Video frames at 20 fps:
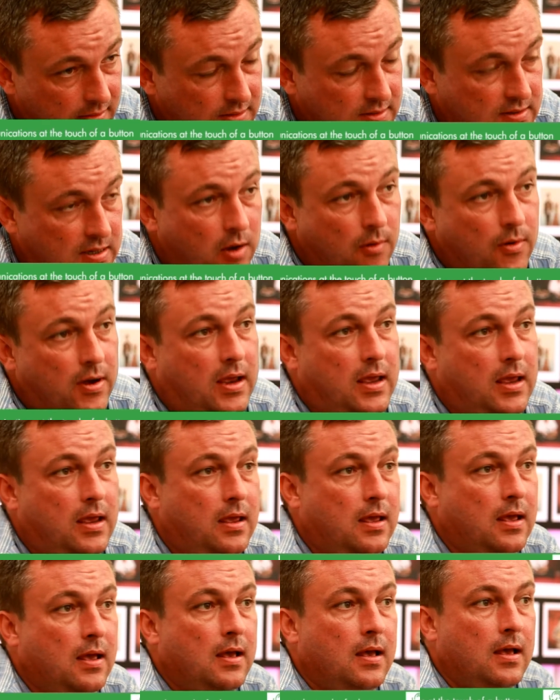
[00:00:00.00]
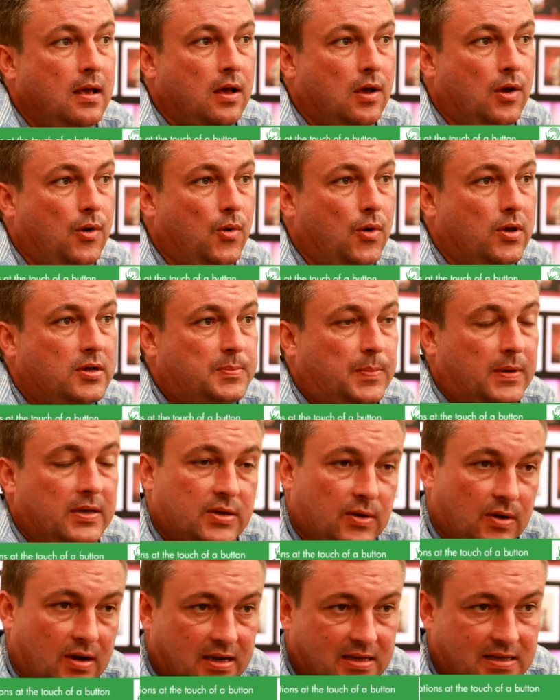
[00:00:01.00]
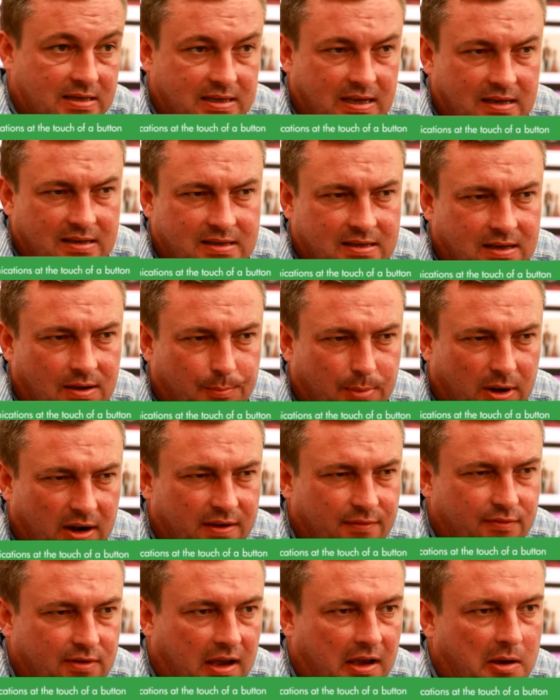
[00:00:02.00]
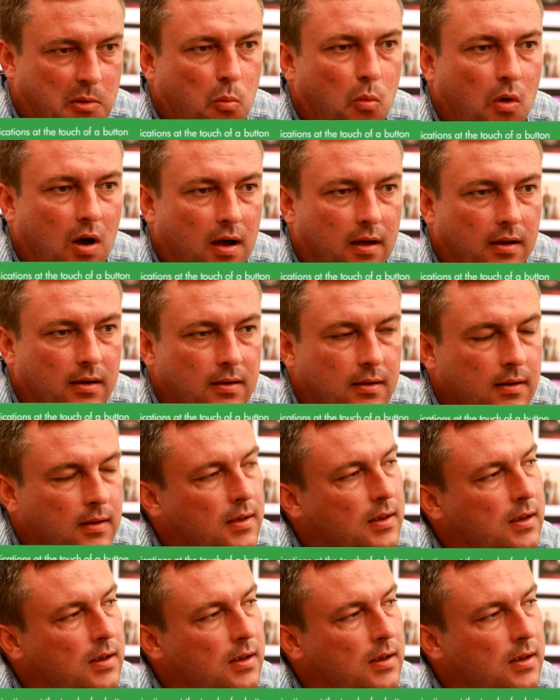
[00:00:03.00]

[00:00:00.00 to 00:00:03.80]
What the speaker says: Tony, who has been doing this since, I believe, day one.